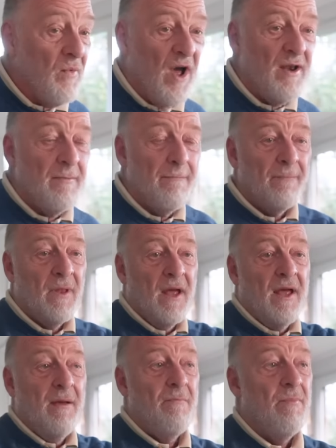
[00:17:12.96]
one
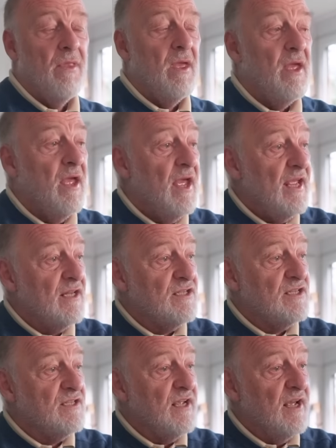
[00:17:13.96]
um,
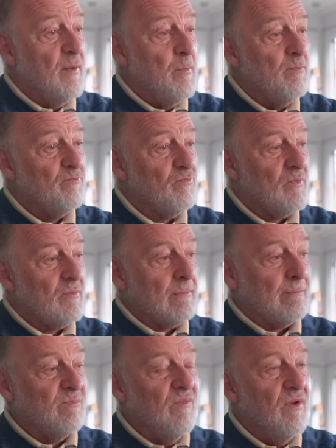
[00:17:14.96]
it's um,
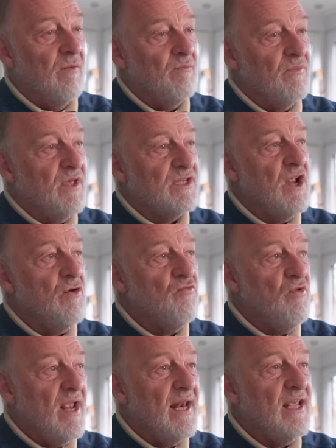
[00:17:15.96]
there's no
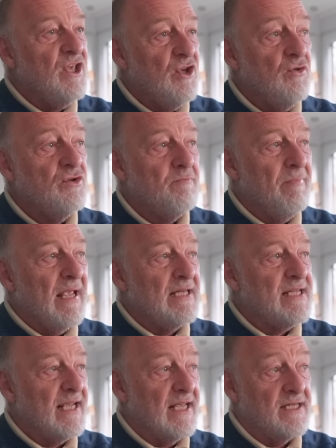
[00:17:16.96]
really huge
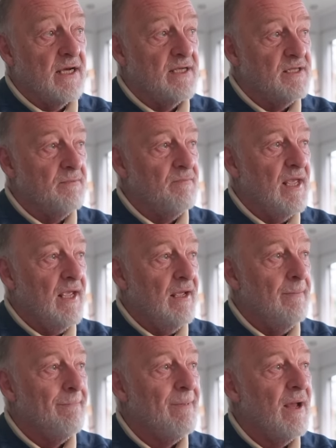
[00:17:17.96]
big ticket item
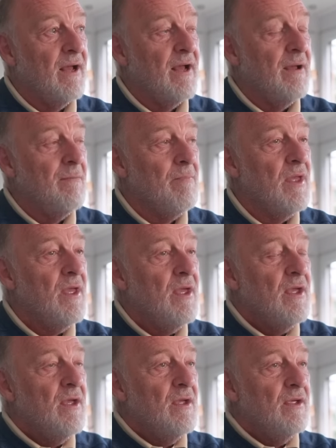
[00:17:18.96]
here um,
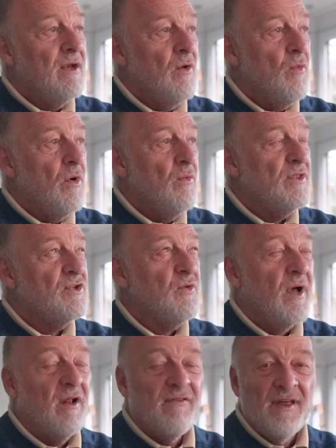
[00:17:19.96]
you know, with
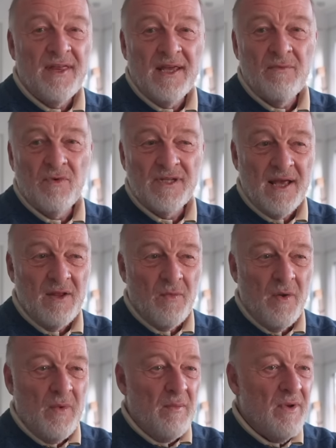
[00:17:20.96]
12, I think it was that the
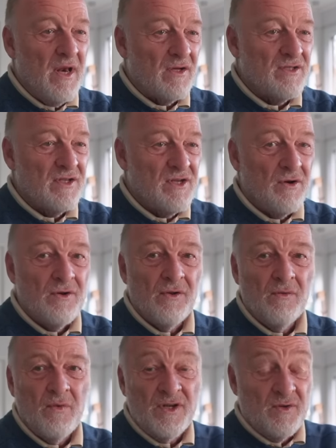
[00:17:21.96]
one when we lost the
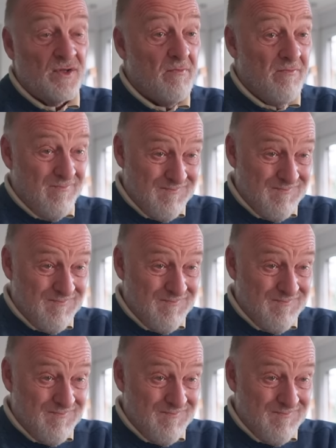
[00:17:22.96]
dongle, which was